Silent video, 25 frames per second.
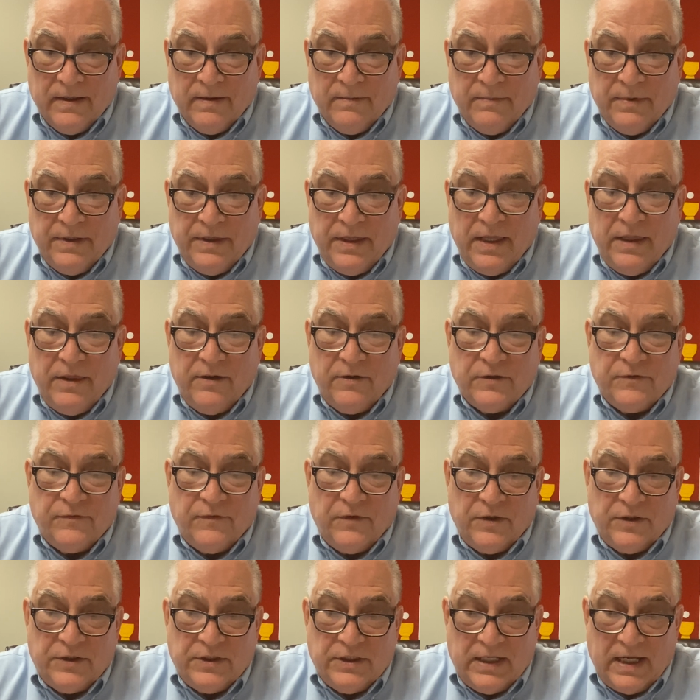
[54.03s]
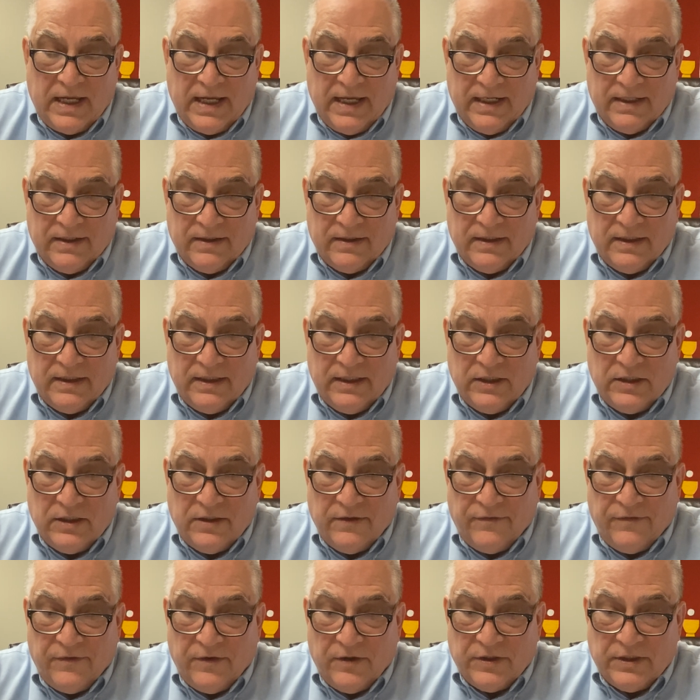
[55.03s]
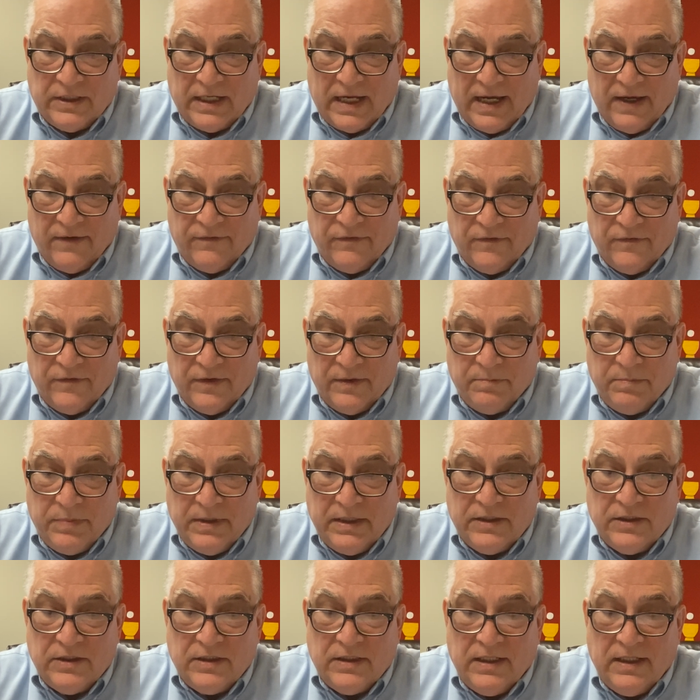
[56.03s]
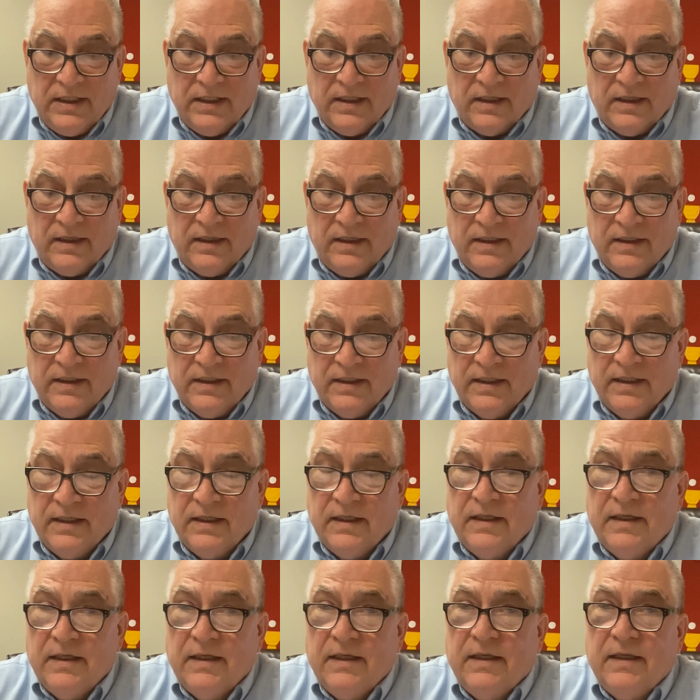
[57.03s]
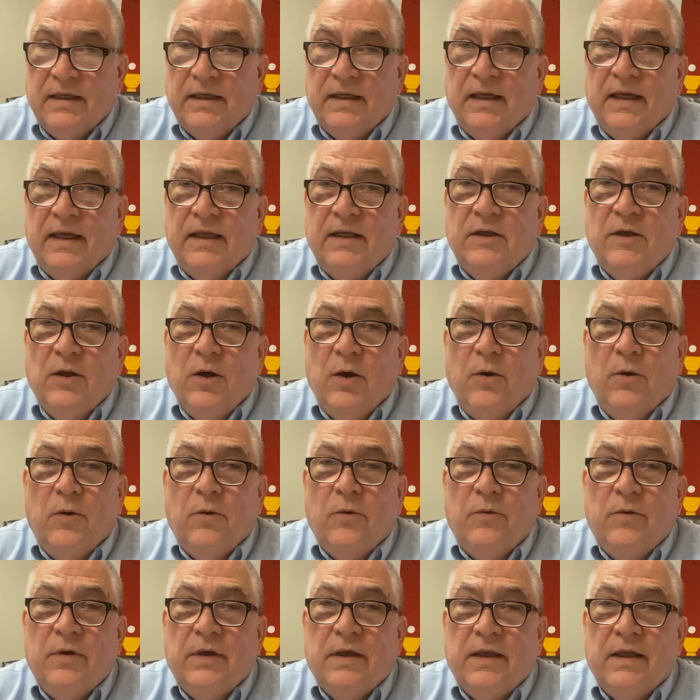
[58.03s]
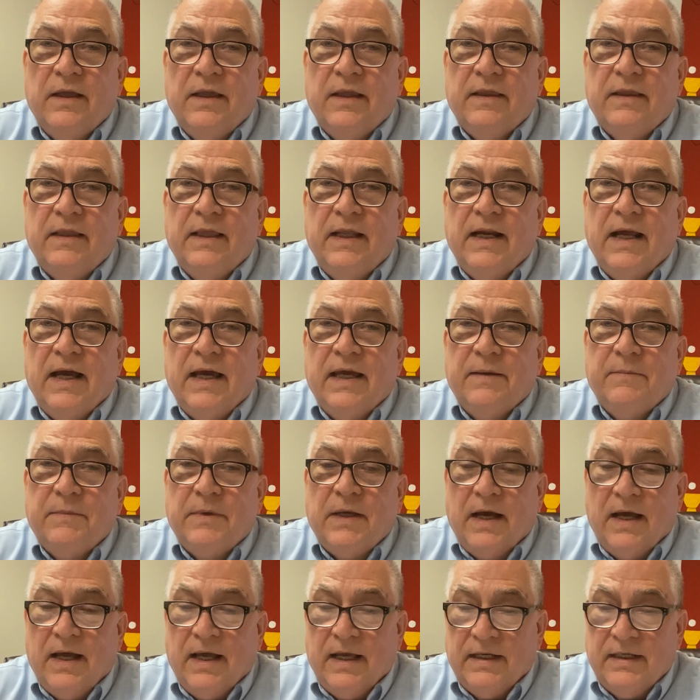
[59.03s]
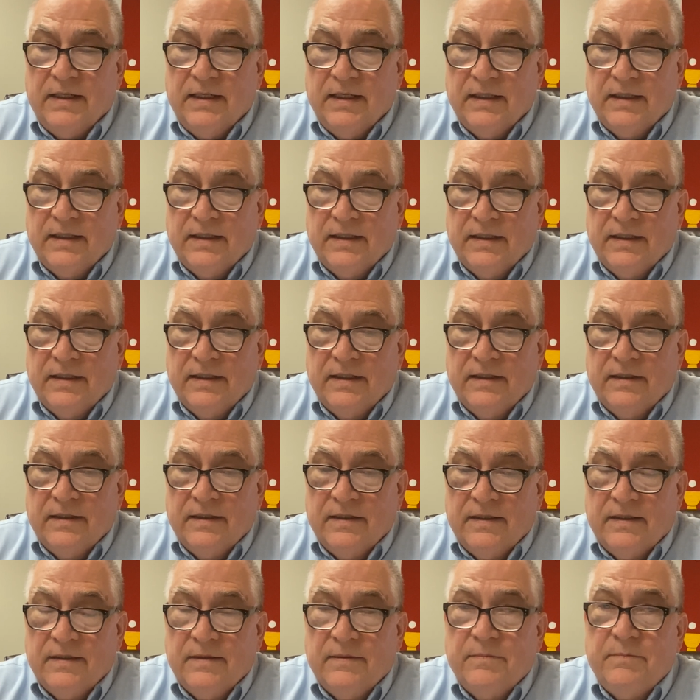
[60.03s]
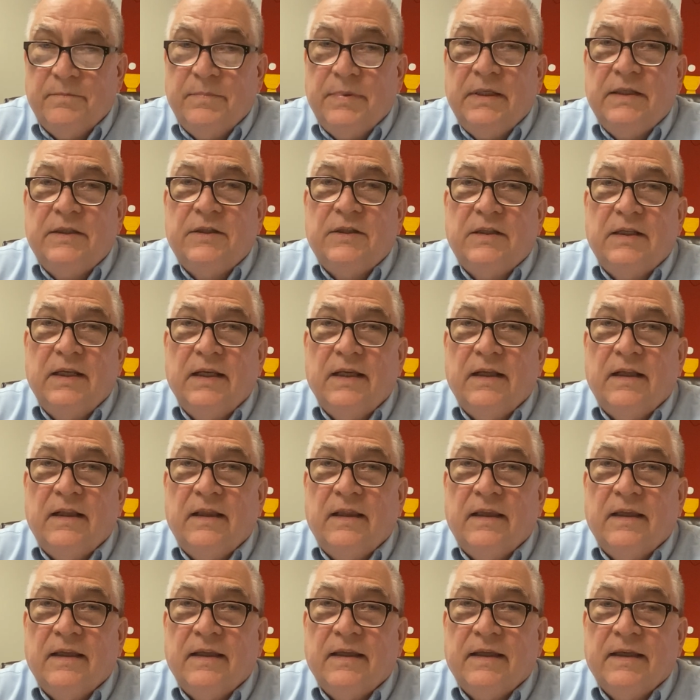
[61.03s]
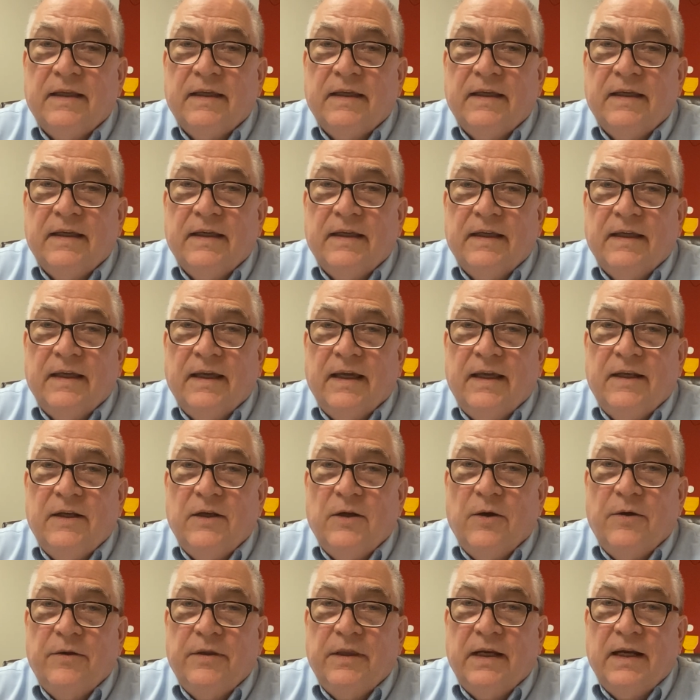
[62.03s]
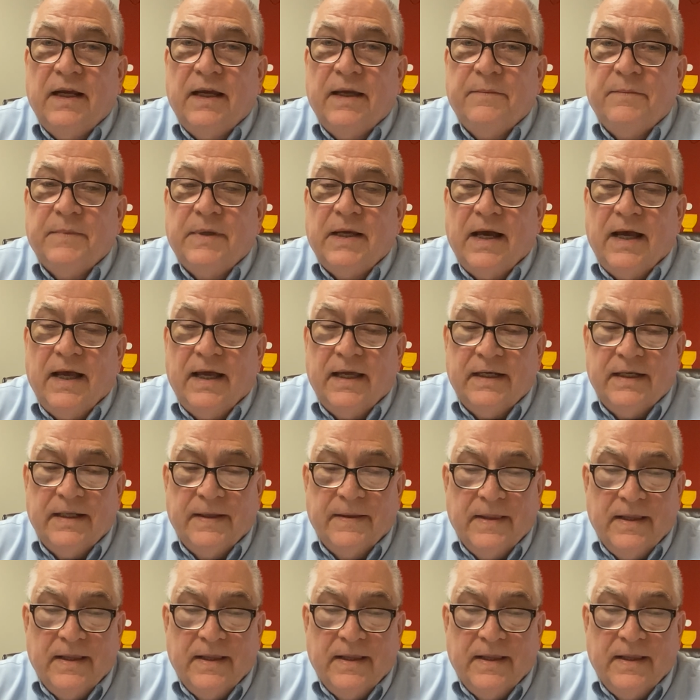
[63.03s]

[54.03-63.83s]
But then there's verse 10, at least the first half of it. Be still and know that I am God. Be still and know that I am God.